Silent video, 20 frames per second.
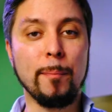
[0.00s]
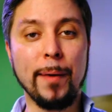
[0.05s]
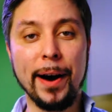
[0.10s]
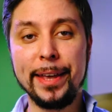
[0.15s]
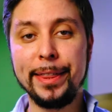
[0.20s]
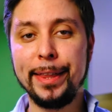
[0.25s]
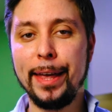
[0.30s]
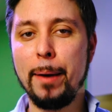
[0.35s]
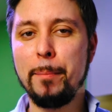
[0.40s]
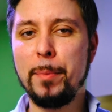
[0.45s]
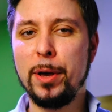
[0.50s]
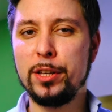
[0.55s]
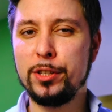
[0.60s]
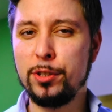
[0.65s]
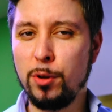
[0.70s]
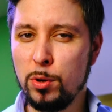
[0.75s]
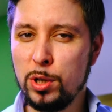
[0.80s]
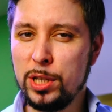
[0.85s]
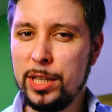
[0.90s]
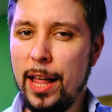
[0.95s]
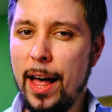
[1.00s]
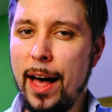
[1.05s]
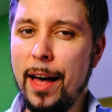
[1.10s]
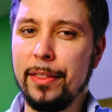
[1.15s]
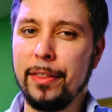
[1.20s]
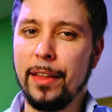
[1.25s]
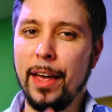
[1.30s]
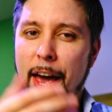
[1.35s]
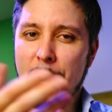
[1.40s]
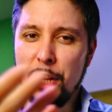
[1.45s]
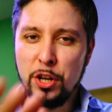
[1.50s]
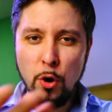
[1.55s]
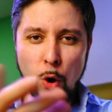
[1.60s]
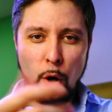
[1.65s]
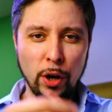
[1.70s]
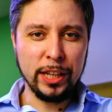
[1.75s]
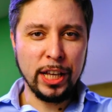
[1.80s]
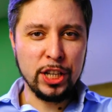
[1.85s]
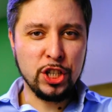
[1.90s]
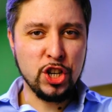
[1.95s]
My name is Ruslan and you're
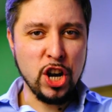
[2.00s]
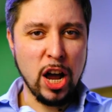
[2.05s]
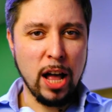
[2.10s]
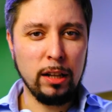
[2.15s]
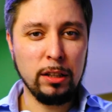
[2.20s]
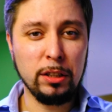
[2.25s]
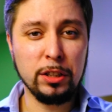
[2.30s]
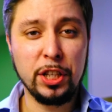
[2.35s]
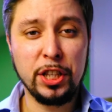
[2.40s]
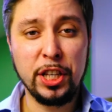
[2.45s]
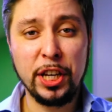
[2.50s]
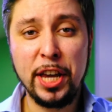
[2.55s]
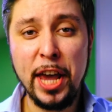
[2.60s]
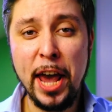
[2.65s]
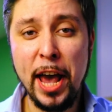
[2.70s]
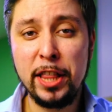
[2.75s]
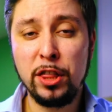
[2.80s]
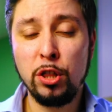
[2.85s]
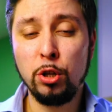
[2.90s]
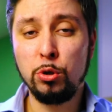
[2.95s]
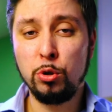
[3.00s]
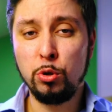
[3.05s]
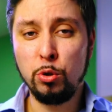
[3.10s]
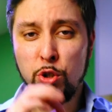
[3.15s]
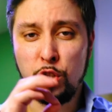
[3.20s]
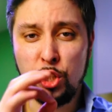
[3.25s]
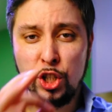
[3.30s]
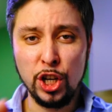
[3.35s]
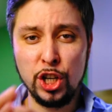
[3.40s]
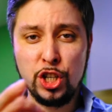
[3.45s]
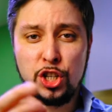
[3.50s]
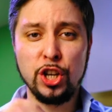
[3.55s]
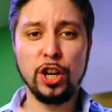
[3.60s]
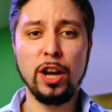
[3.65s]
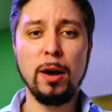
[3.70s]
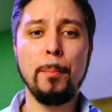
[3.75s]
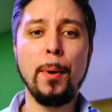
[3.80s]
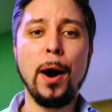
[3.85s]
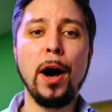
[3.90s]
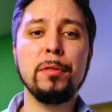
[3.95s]
on a channel dedicated to teaching
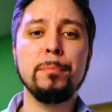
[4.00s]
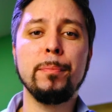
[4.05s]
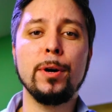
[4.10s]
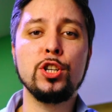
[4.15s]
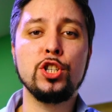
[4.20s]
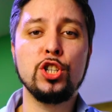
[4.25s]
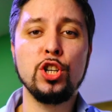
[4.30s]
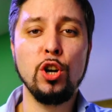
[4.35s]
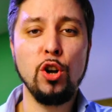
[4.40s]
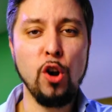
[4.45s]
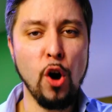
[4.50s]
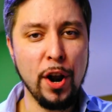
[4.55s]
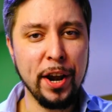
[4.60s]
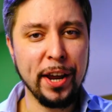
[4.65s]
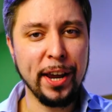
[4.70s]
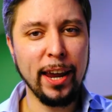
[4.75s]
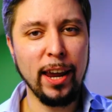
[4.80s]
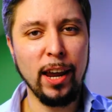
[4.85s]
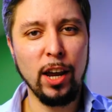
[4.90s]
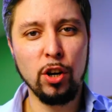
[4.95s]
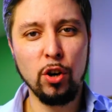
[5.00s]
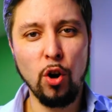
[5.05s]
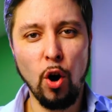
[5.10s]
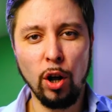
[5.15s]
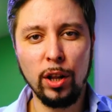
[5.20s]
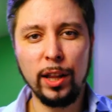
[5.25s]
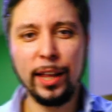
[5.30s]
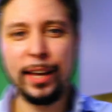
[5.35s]
about machine learning in oil